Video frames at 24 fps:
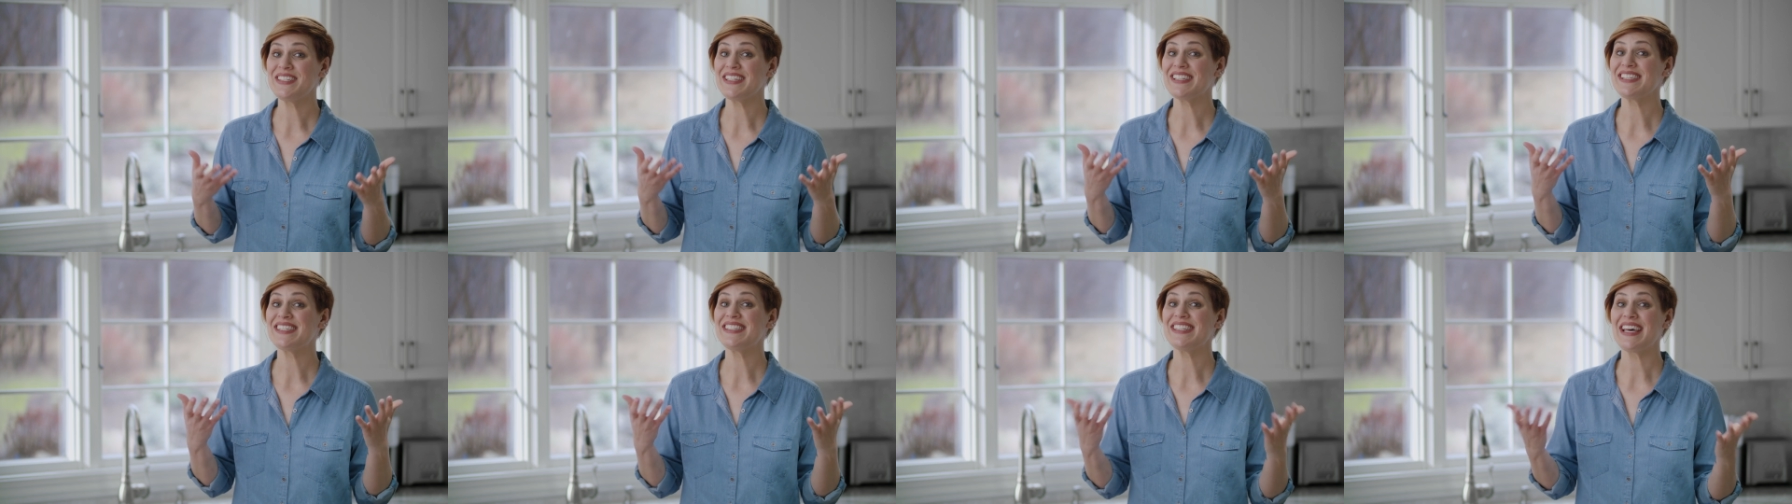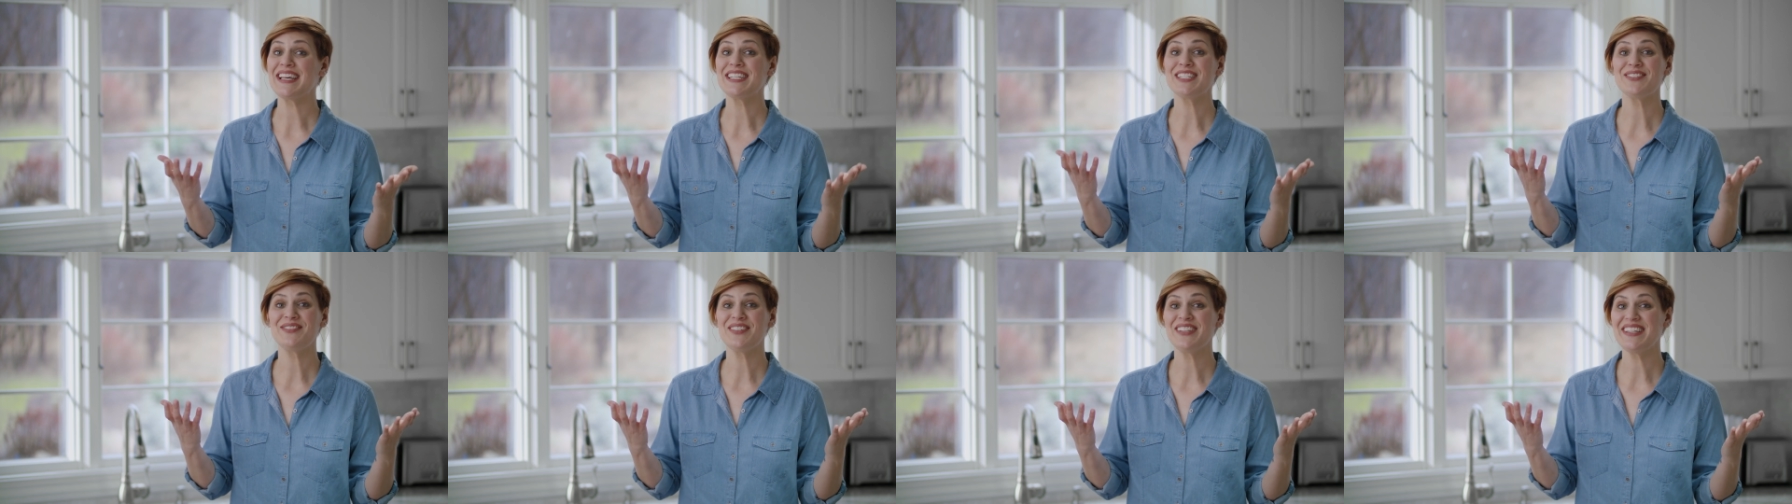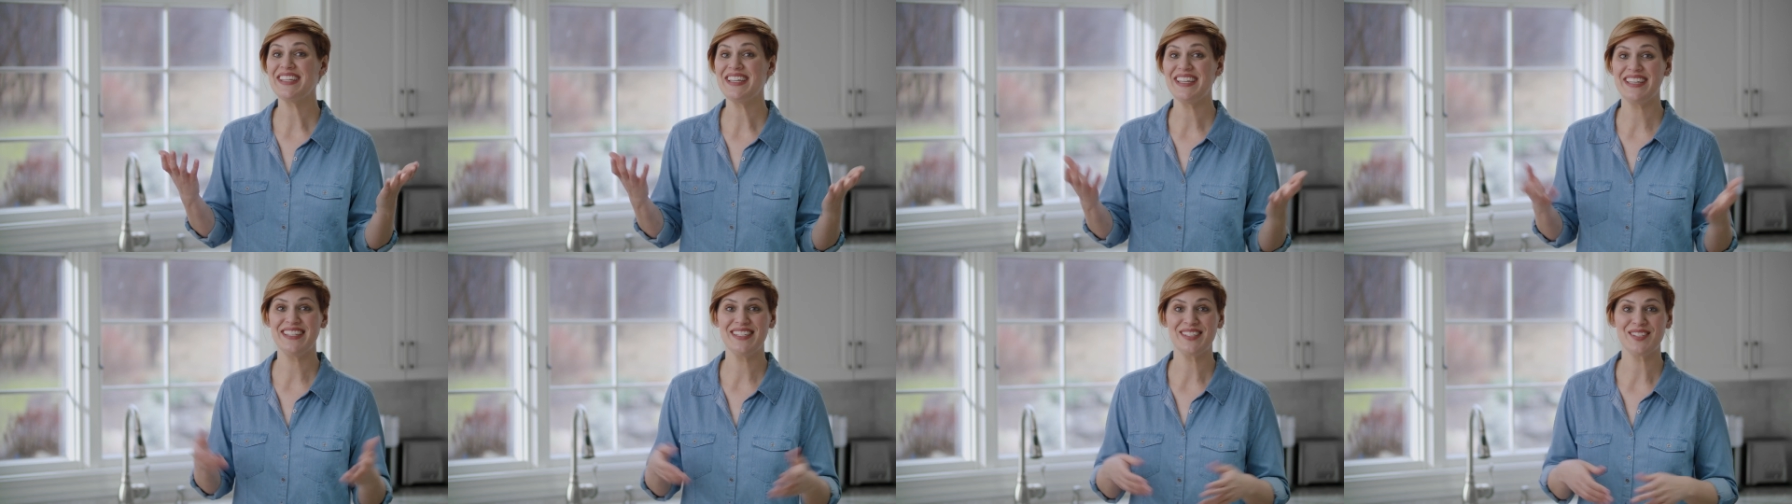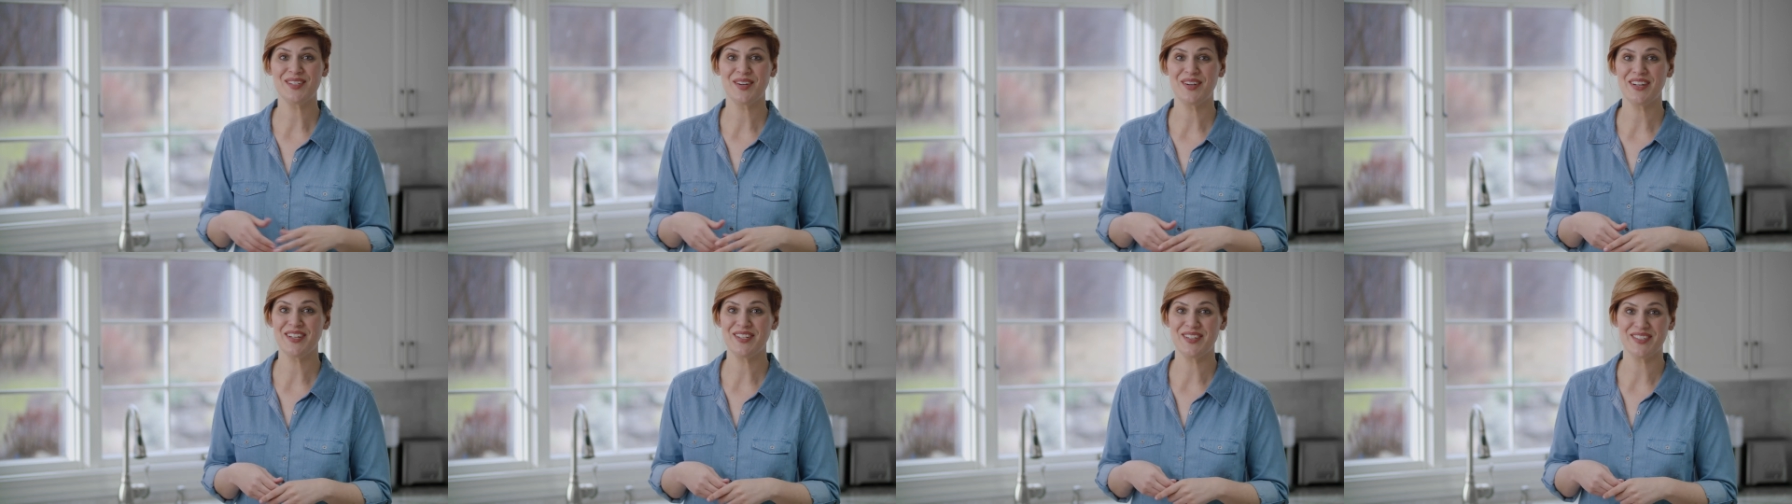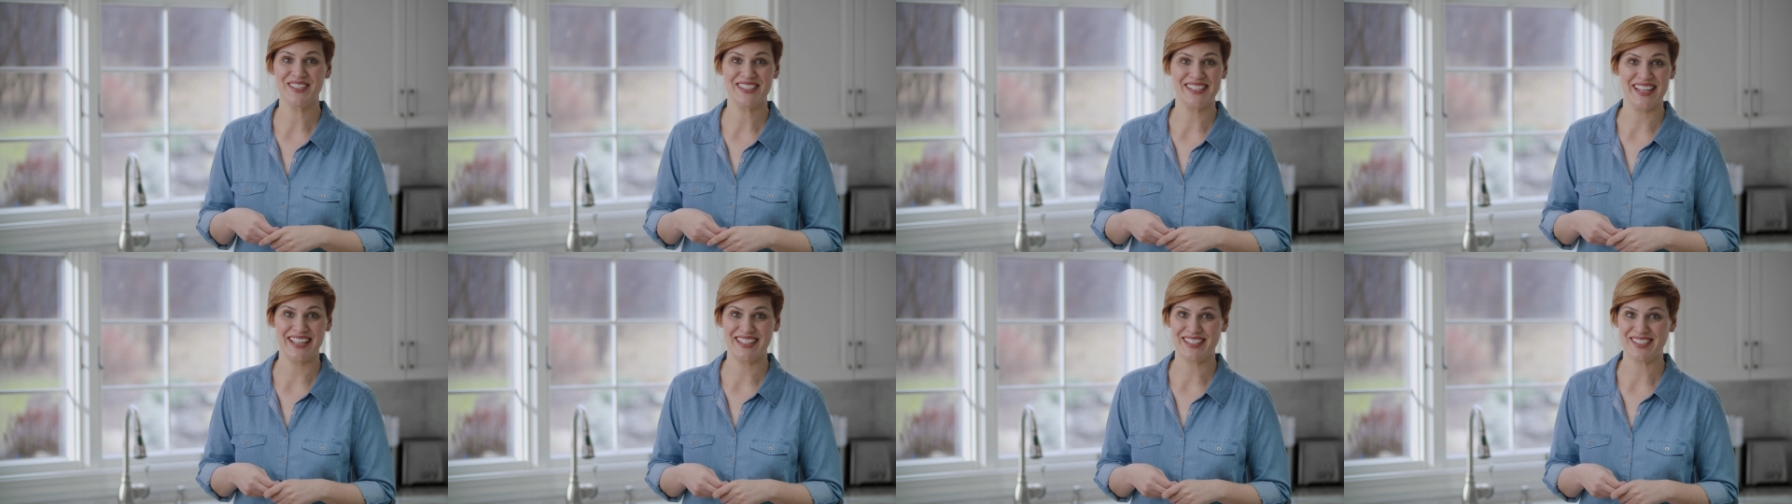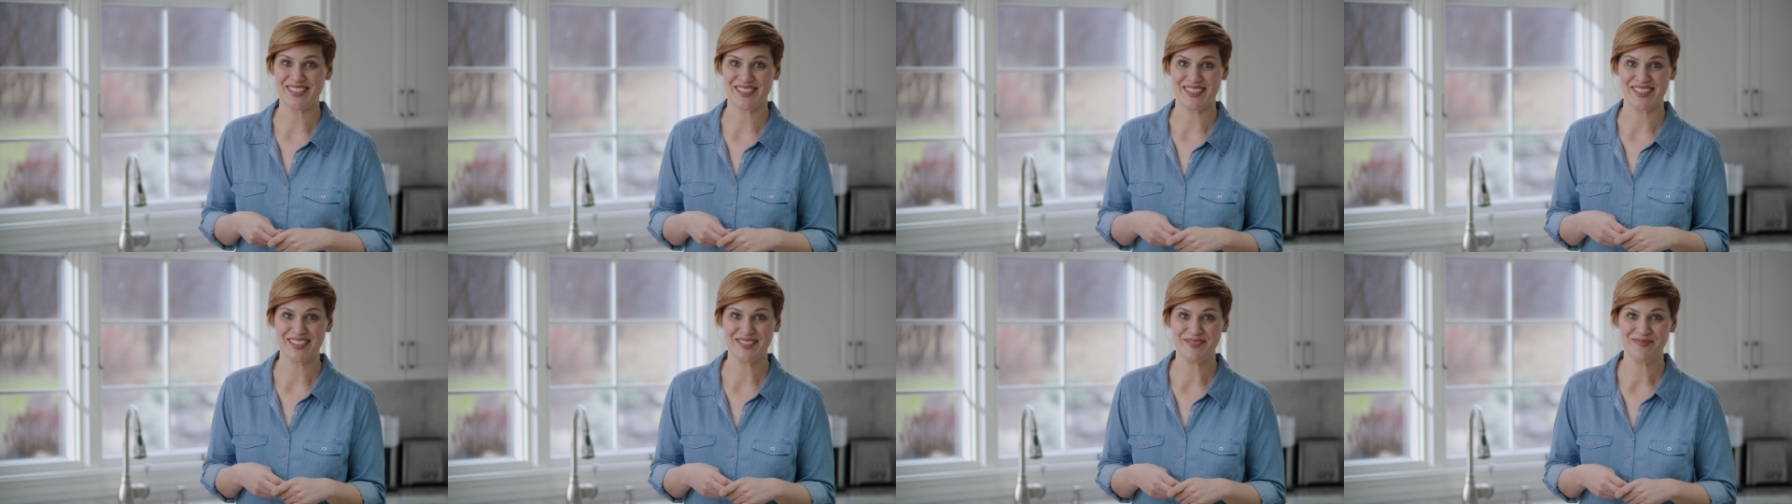successfully inserted your
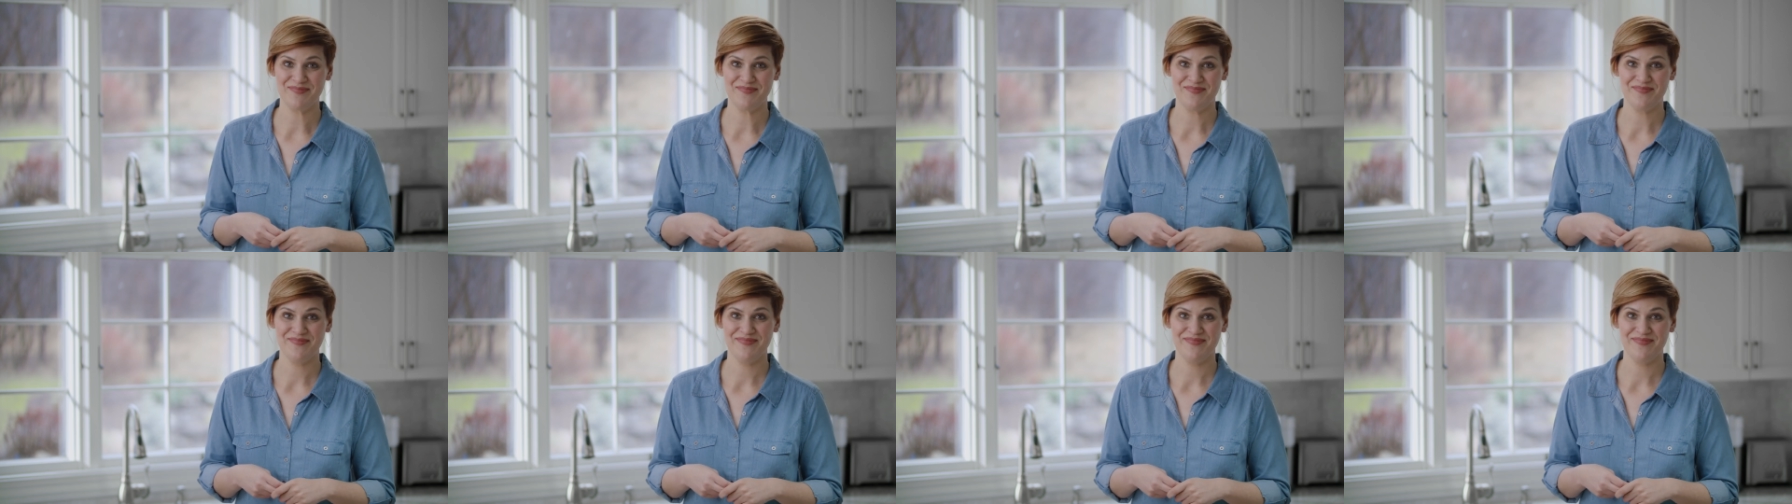sensor.